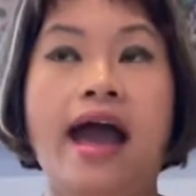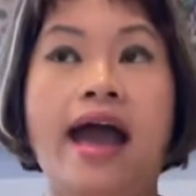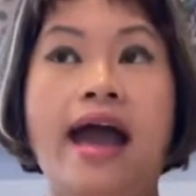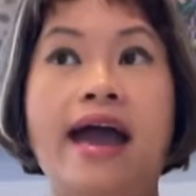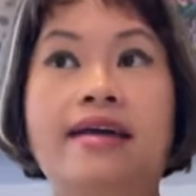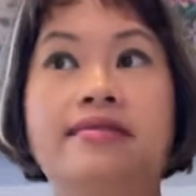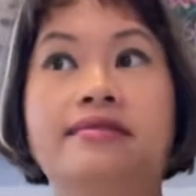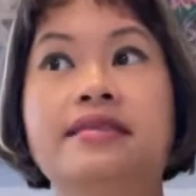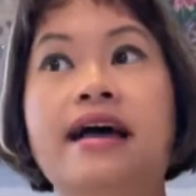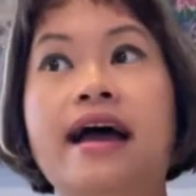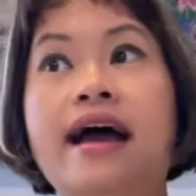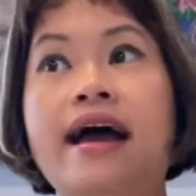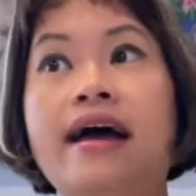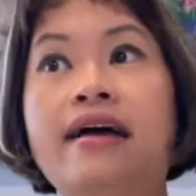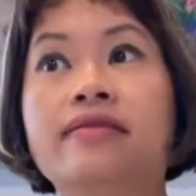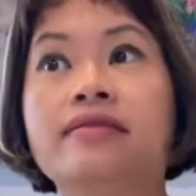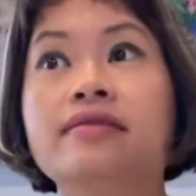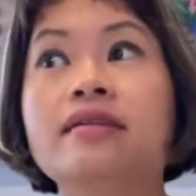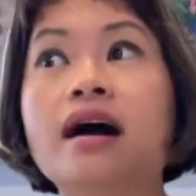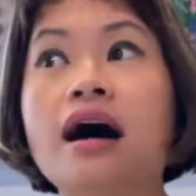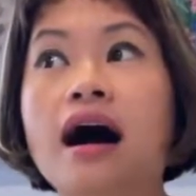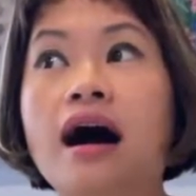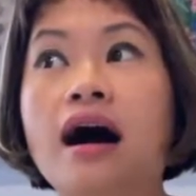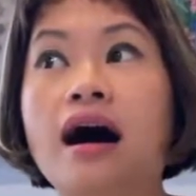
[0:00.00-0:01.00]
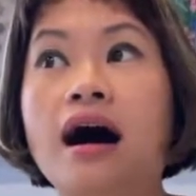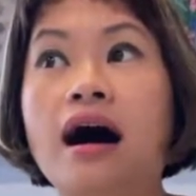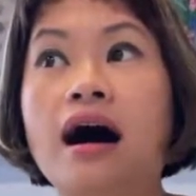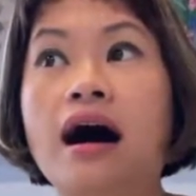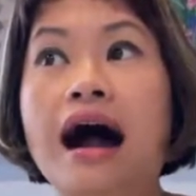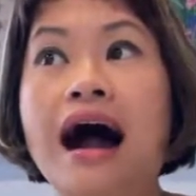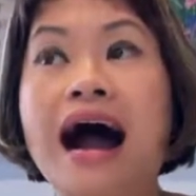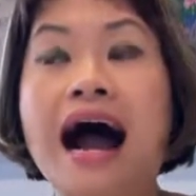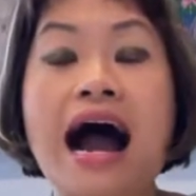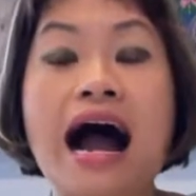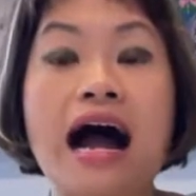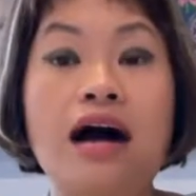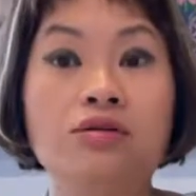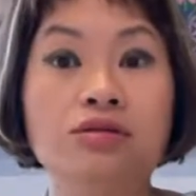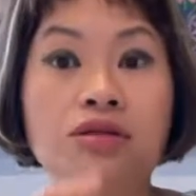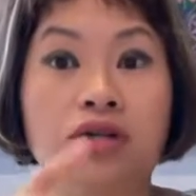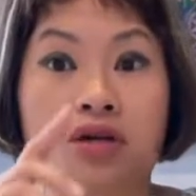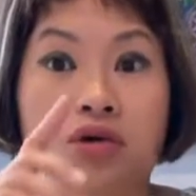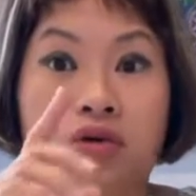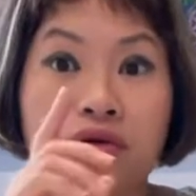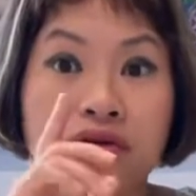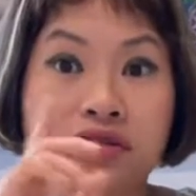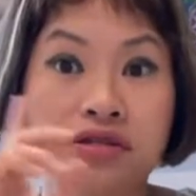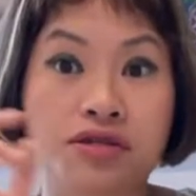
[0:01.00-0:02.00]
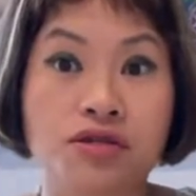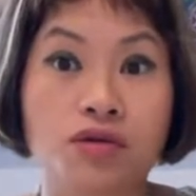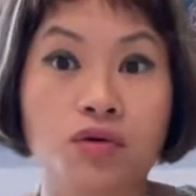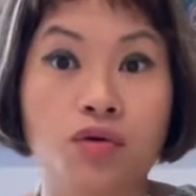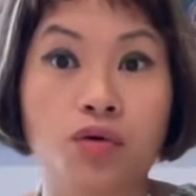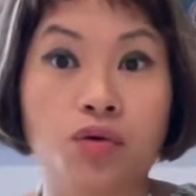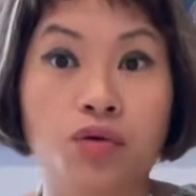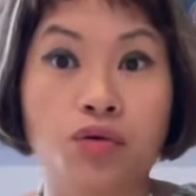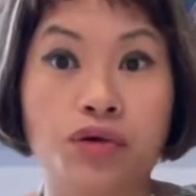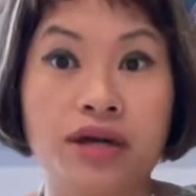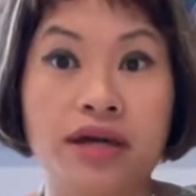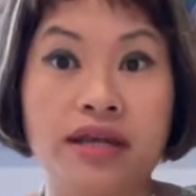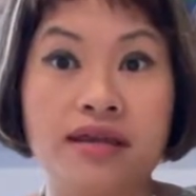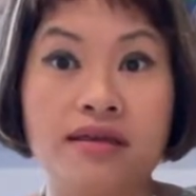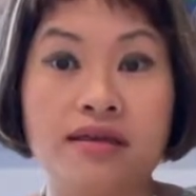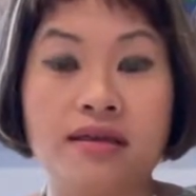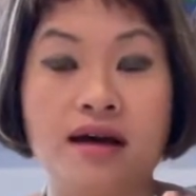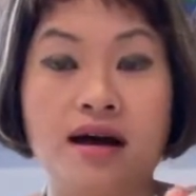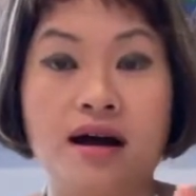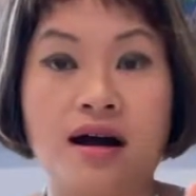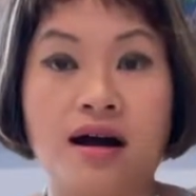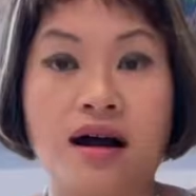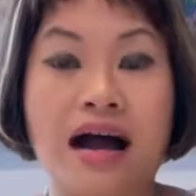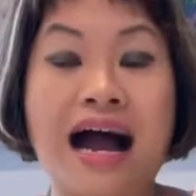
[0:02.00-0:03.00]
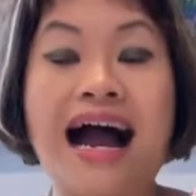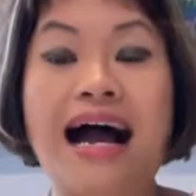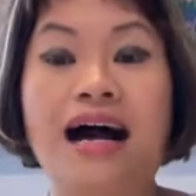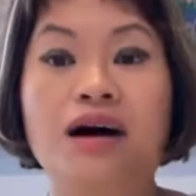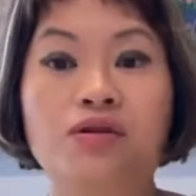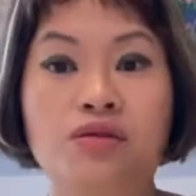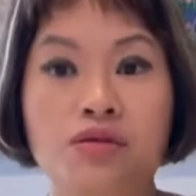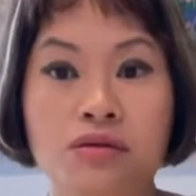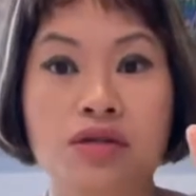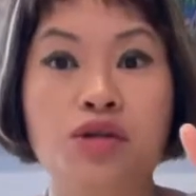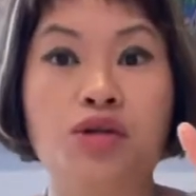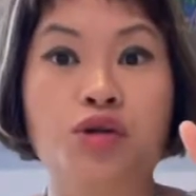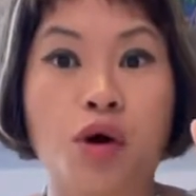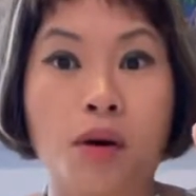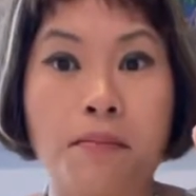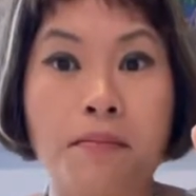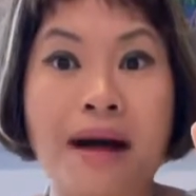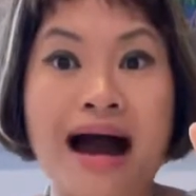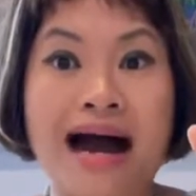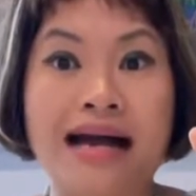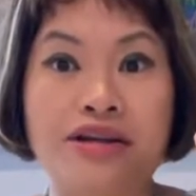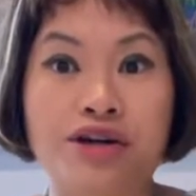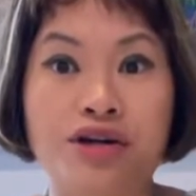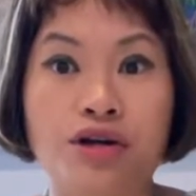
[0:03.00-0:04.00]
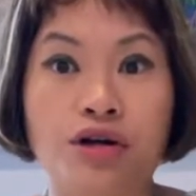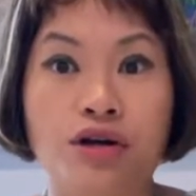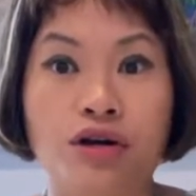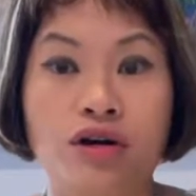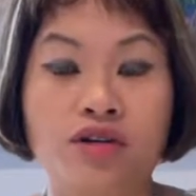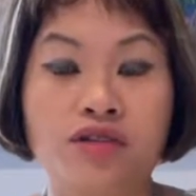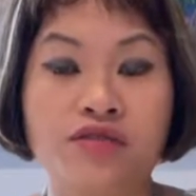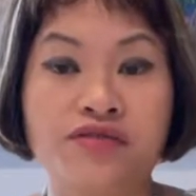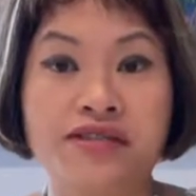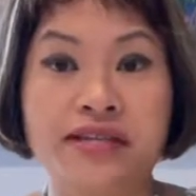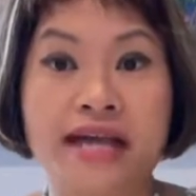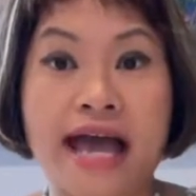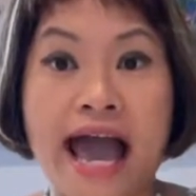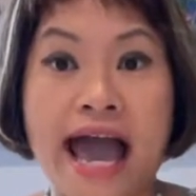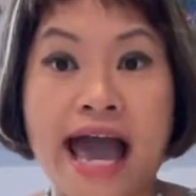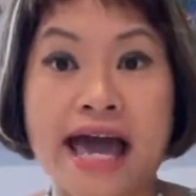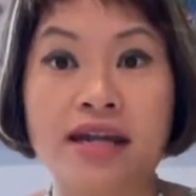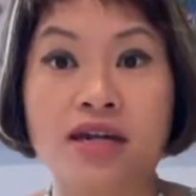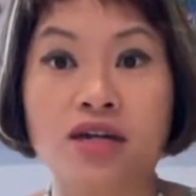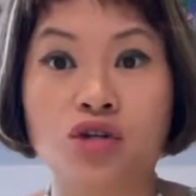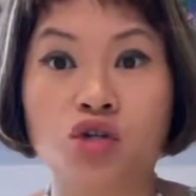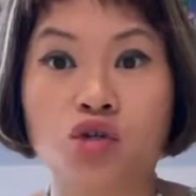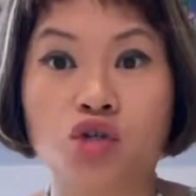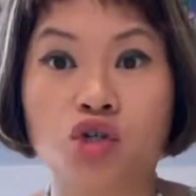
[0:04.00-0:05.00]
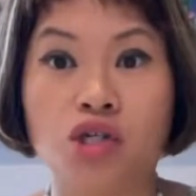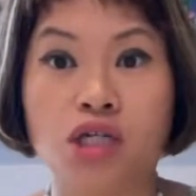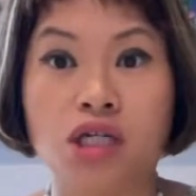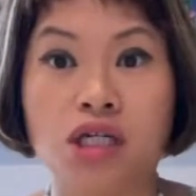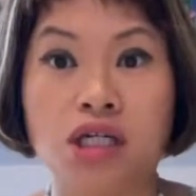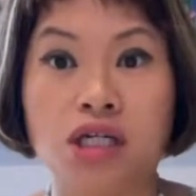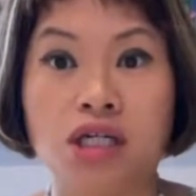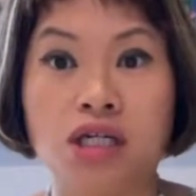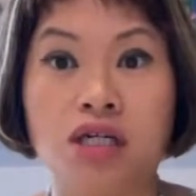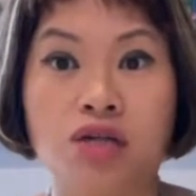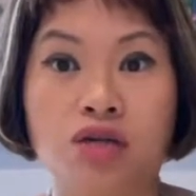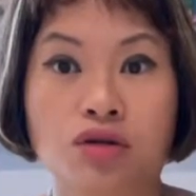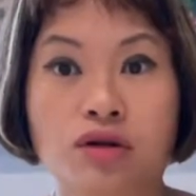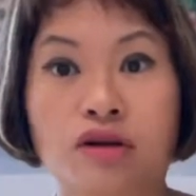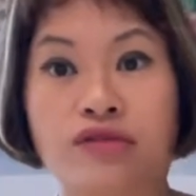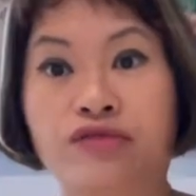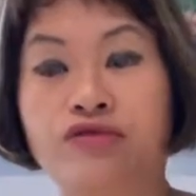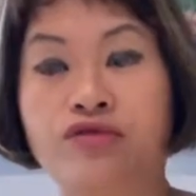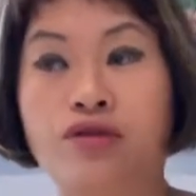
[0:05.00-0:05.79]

And then how the crystal grid, how Mother Earth's energy,